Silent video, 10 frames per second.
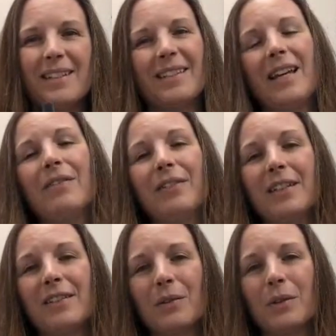this
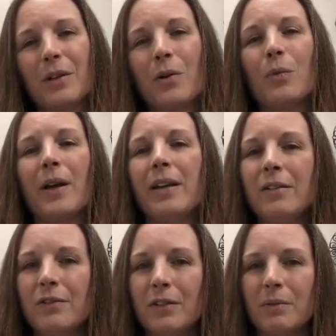safely stored
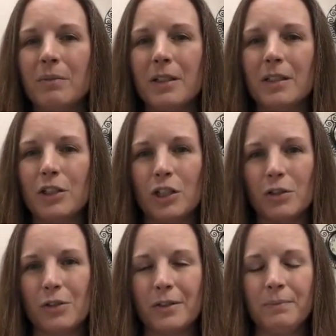away from
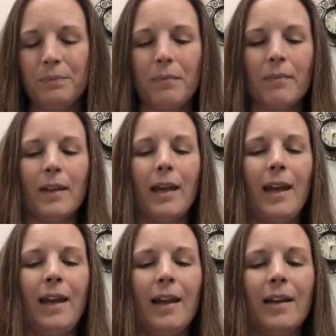children
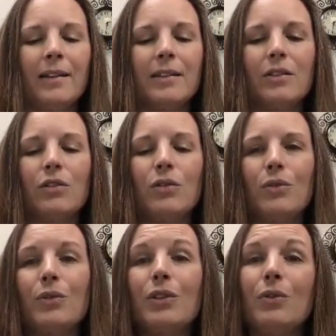and
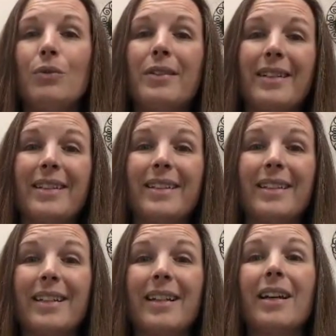to use it
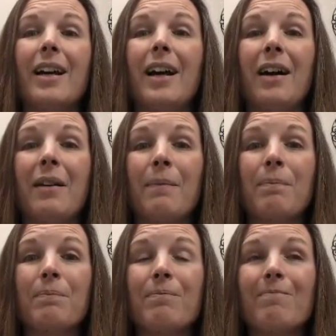
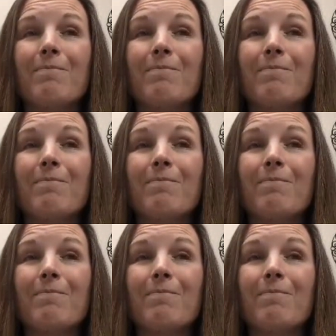um,